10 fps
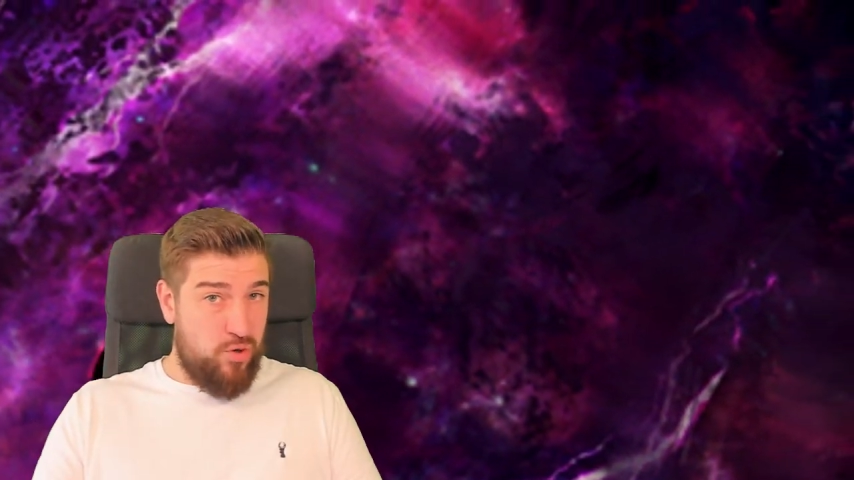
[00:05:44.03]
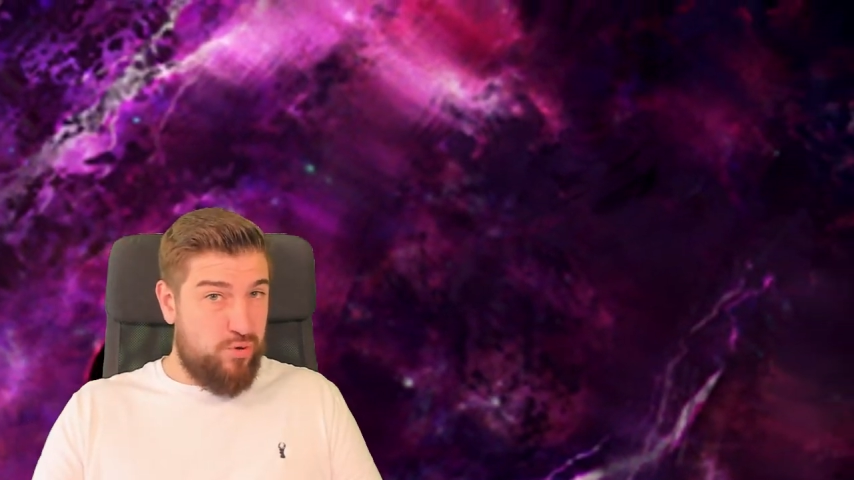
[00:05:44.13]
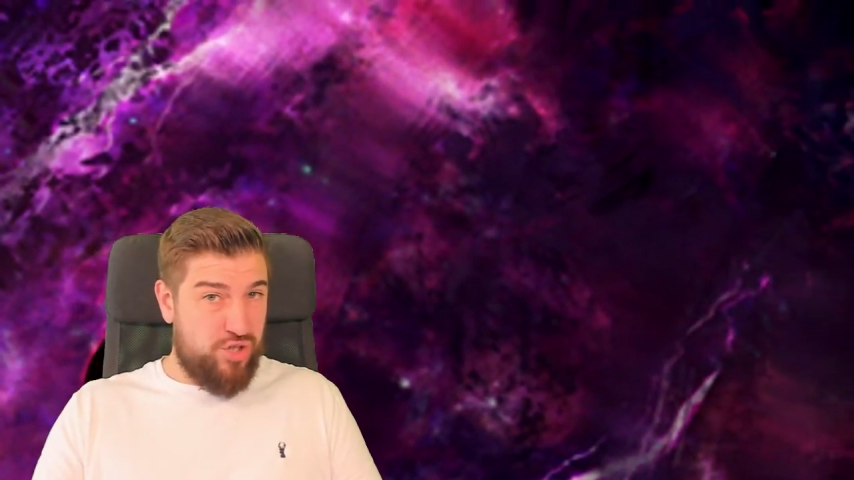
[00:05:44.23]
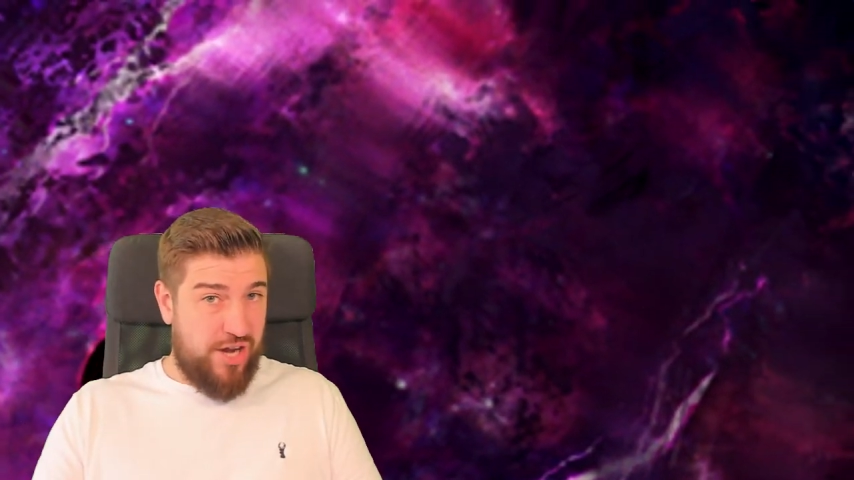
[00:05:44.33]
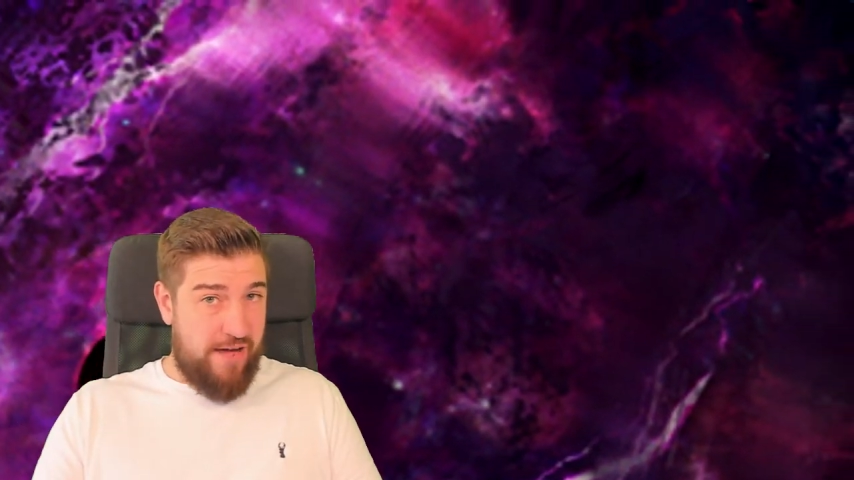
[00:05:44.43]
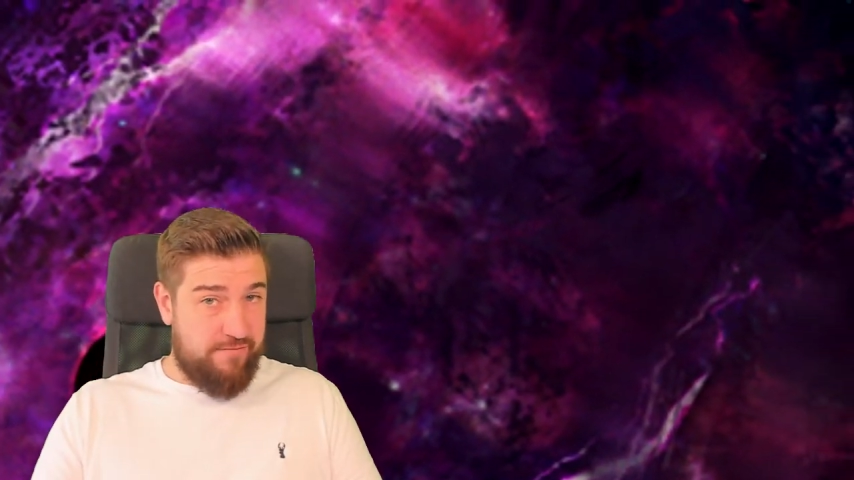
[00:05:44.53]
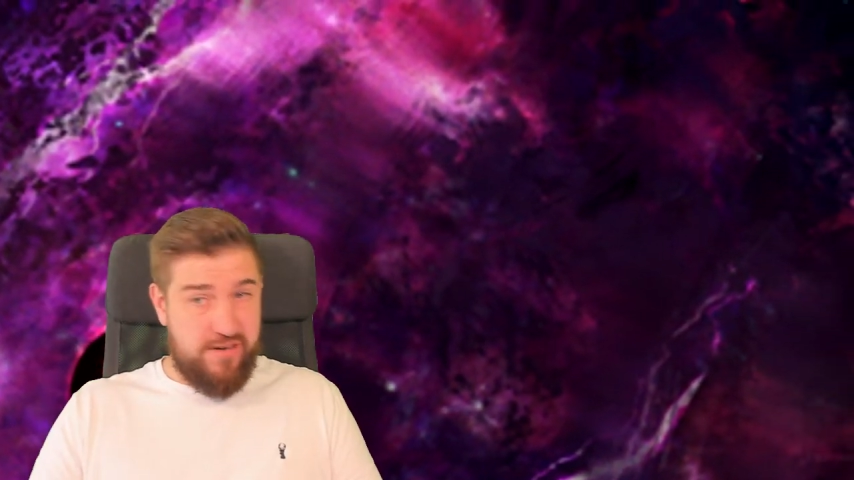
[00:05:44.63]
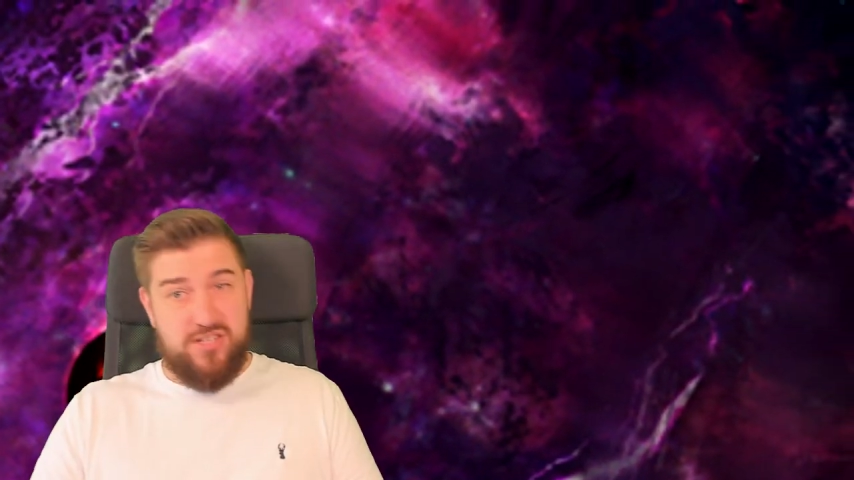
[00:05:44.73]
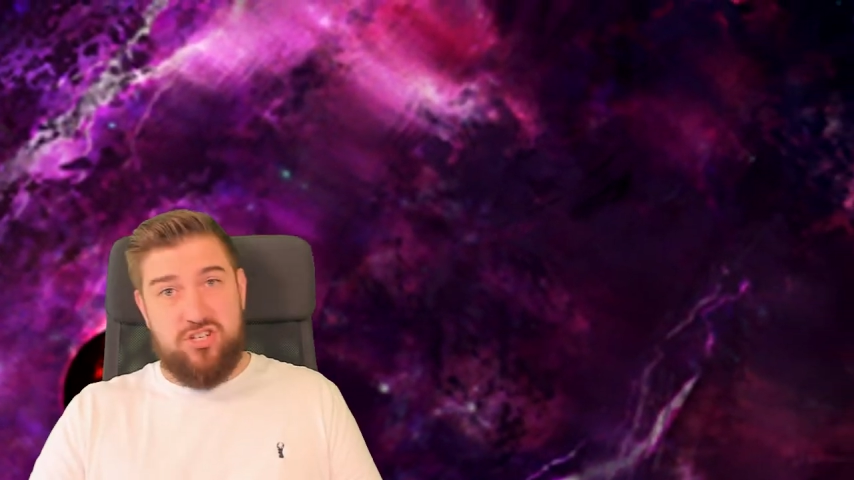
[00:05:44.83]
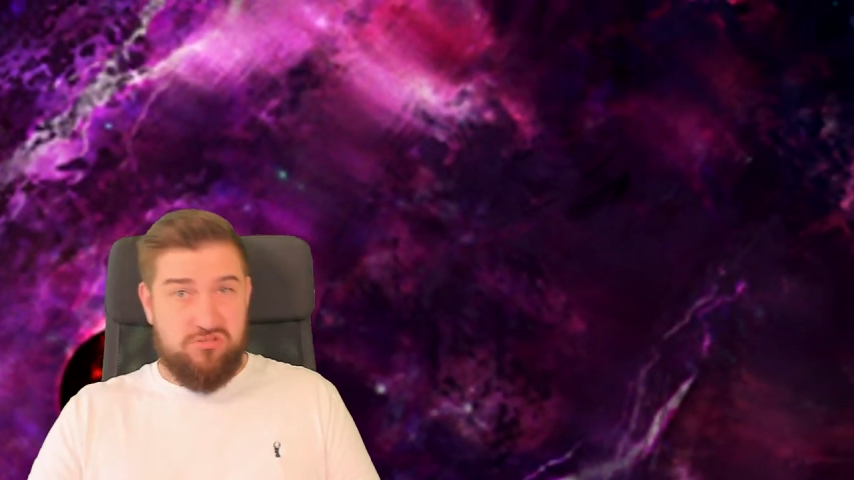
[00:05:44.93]
wounds on
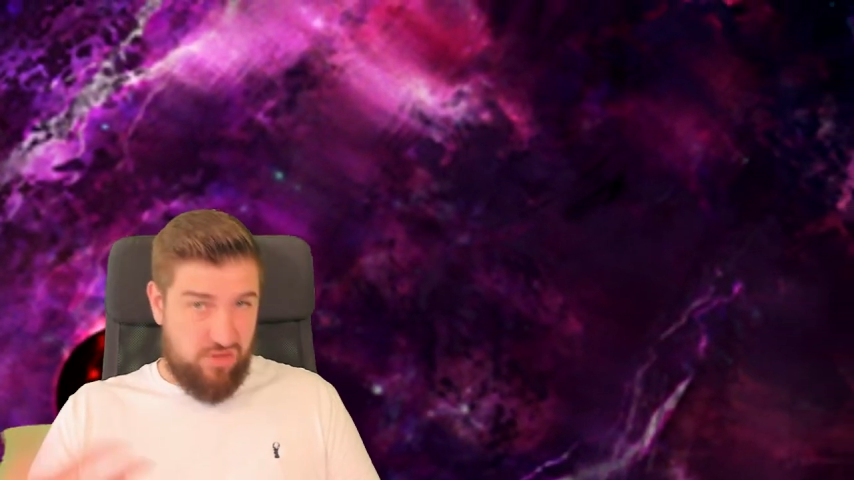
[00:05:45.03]
average.